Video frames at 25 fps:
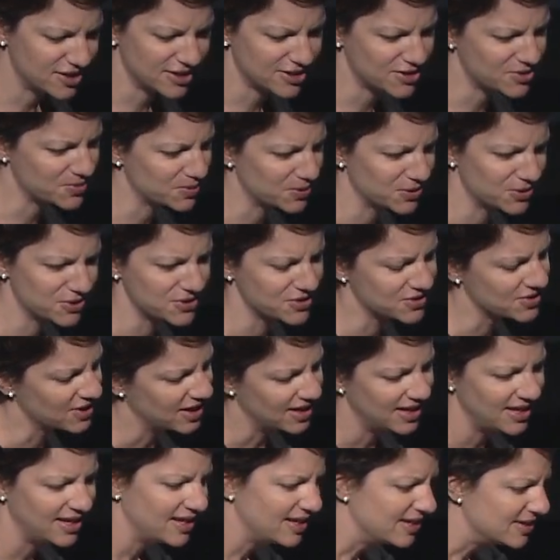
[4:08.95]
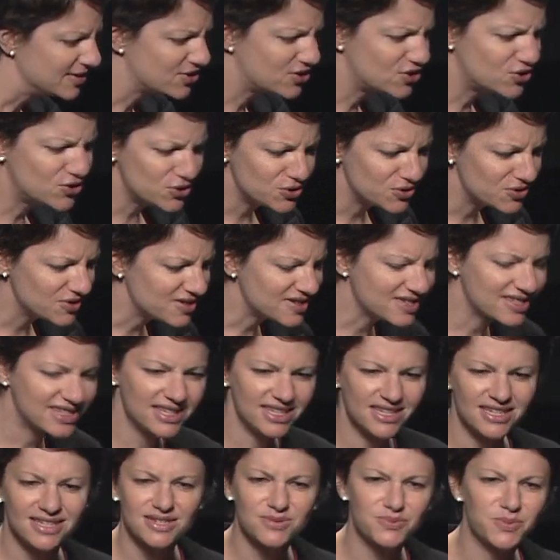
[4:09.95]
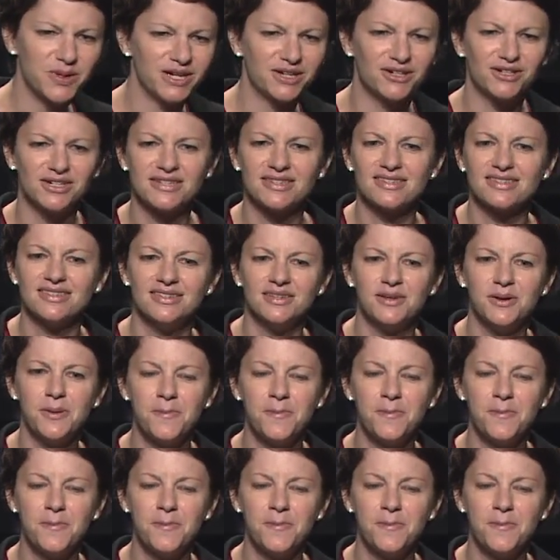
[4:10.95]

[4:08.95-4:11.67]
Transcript: experts, students, kids, parents.